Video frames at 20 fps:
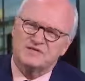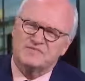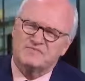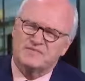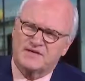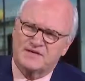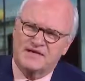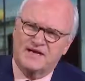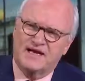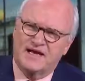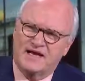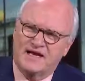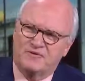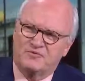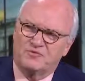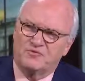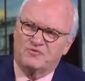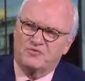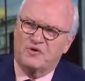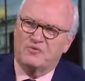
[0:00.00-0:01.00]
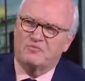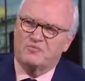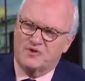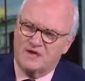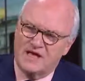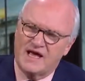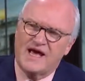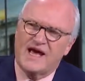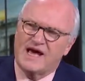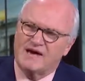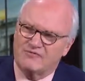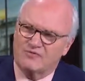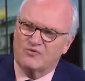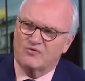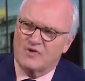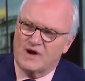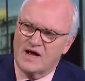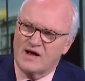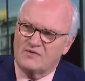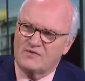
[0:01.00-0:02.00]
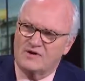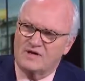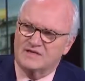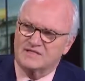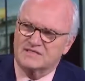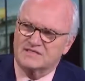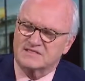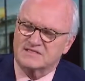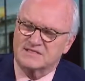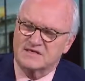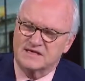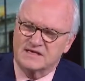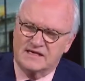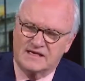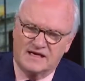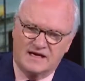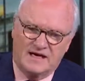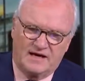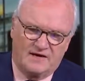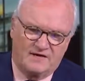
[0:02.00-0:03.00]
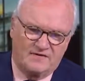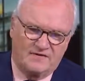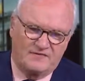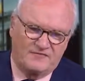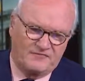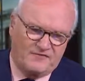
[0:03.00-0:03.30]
to them today with what we have around us, the